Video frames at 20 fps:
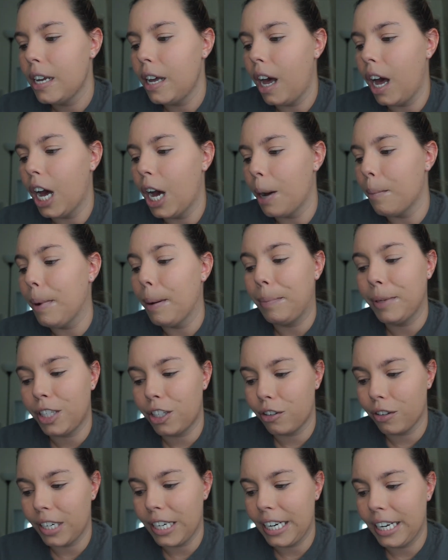
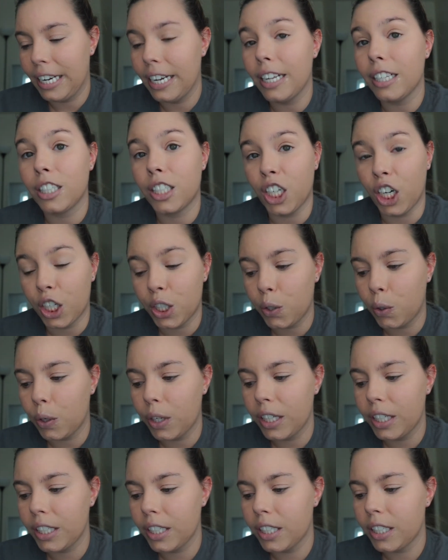Muppets 3D, and Star
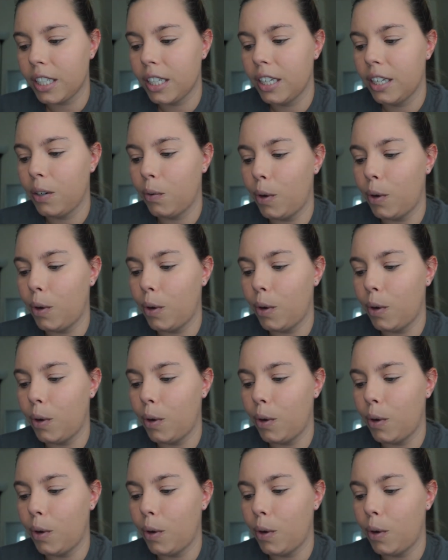Tours.